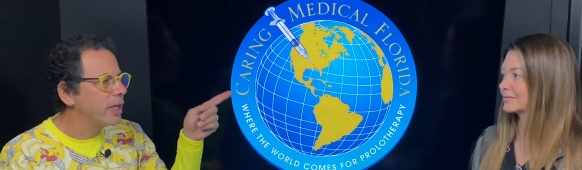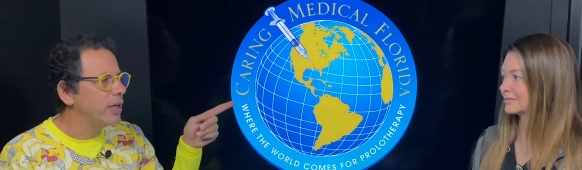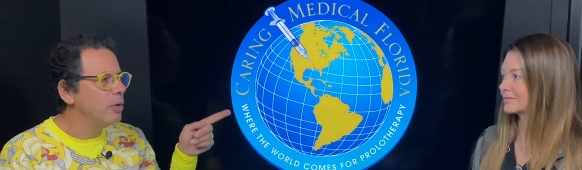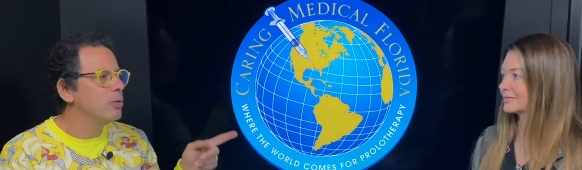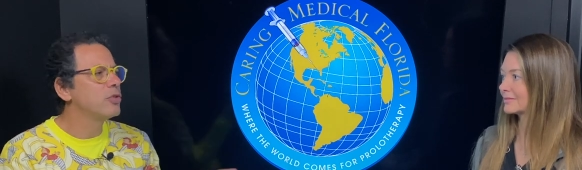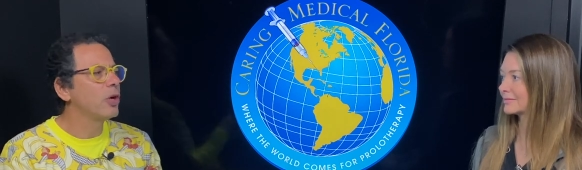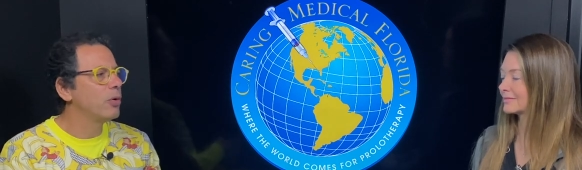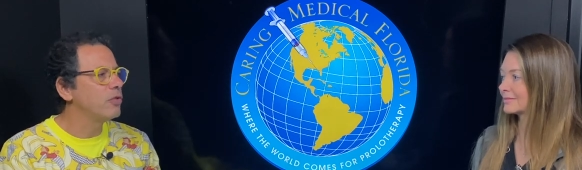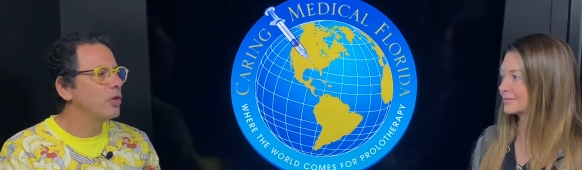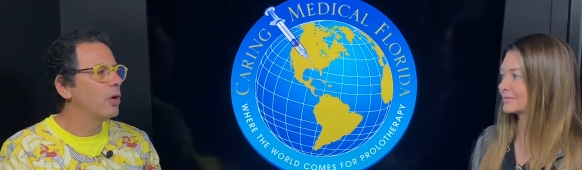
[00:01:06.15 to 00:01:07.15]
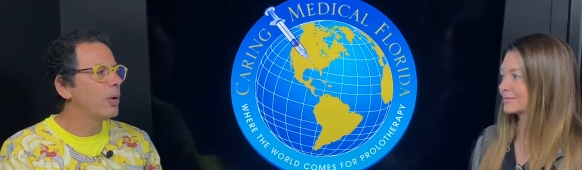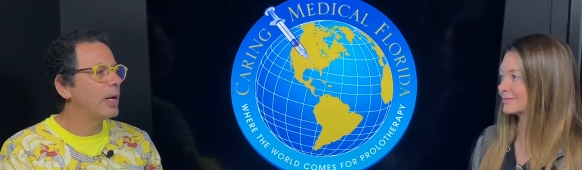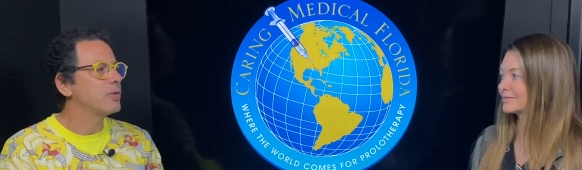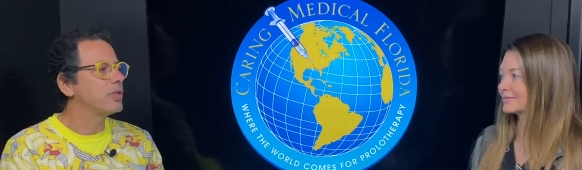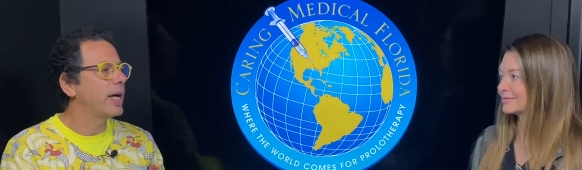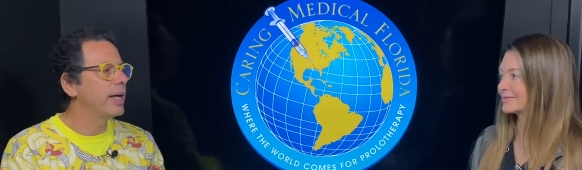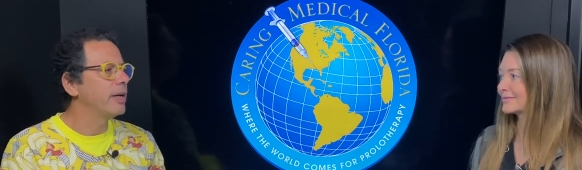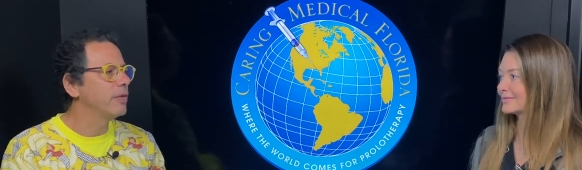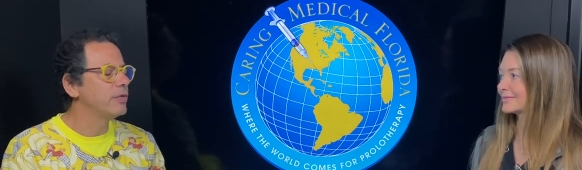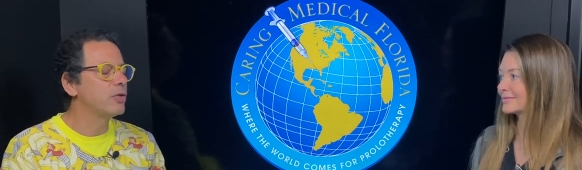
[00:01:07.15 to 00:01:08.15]
Speaker 1: Like you chose to go outside
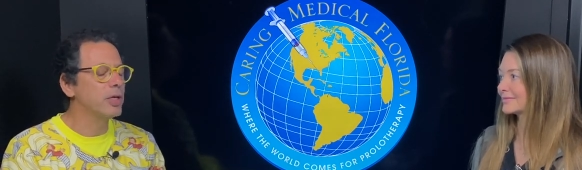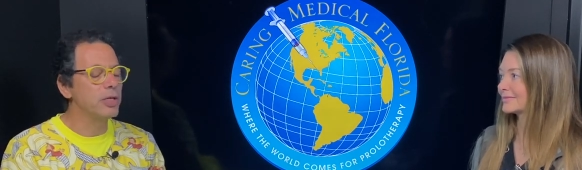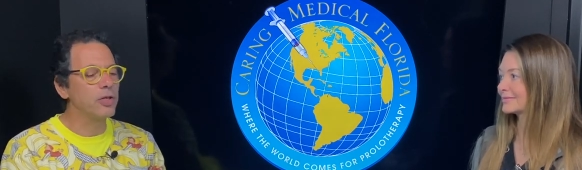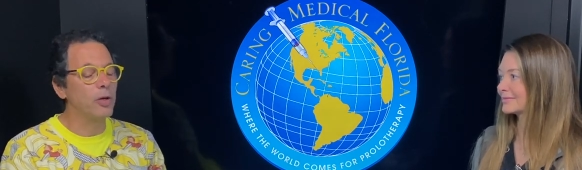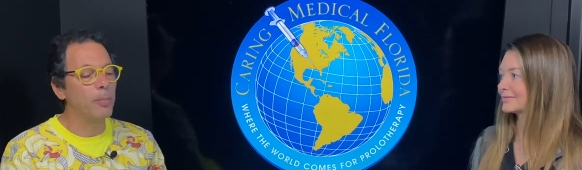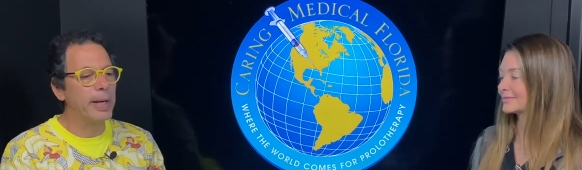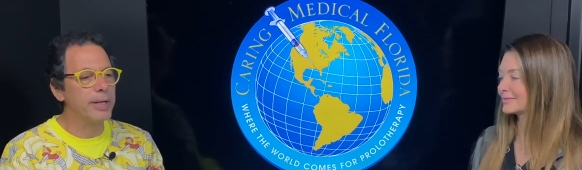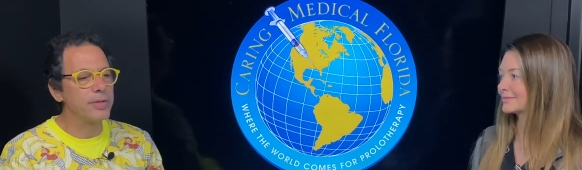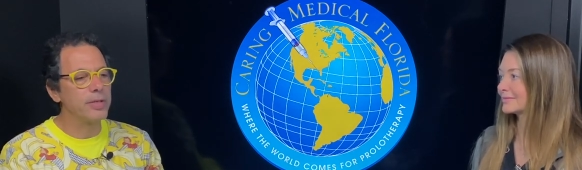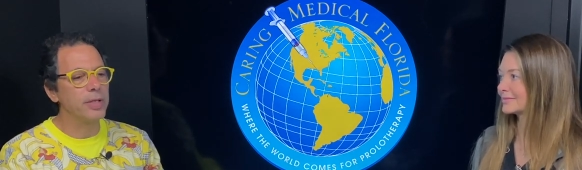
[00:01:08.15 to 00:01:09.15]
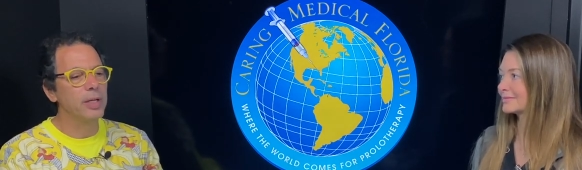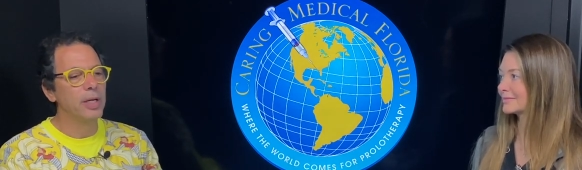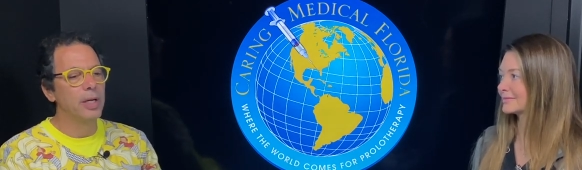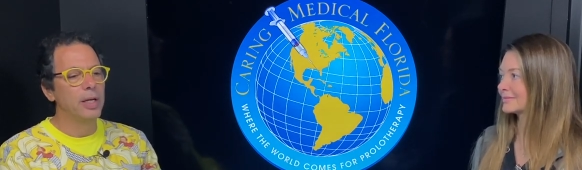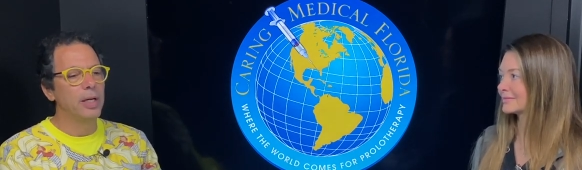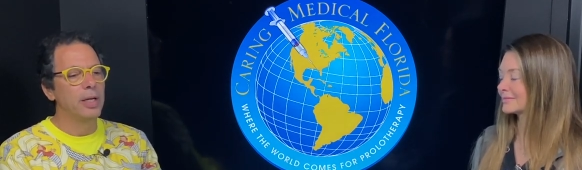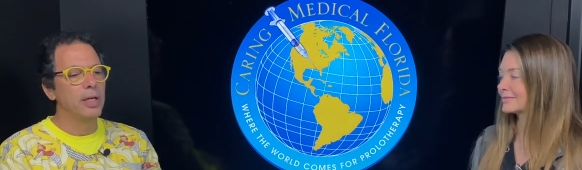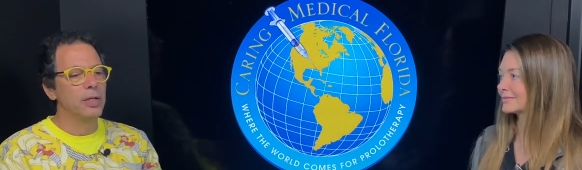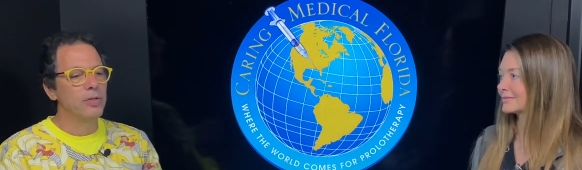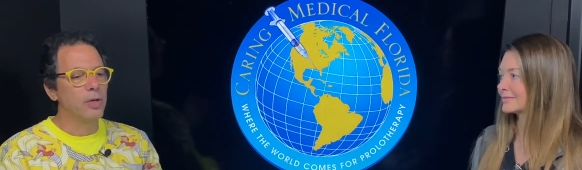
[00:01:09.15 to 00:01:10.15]
of traditional medicine.
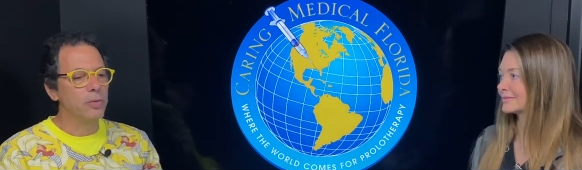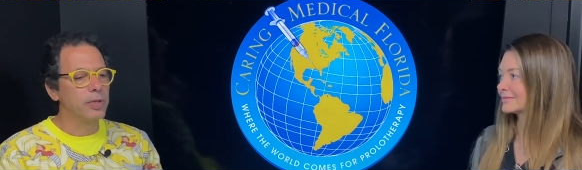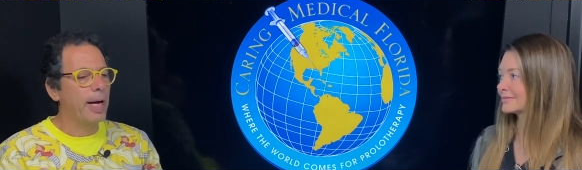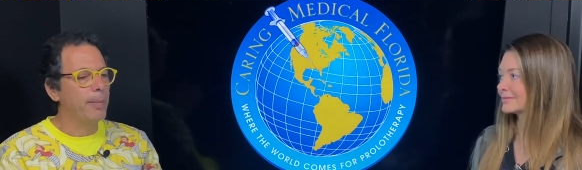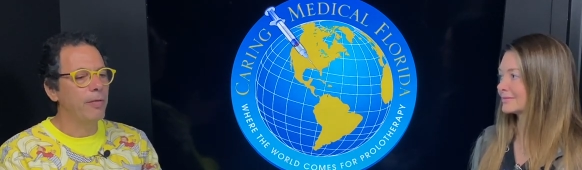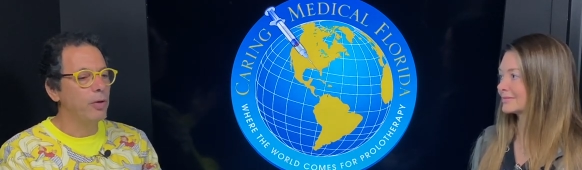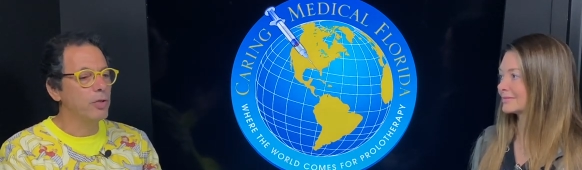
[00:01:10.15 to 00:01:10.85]
So, Tommi, if you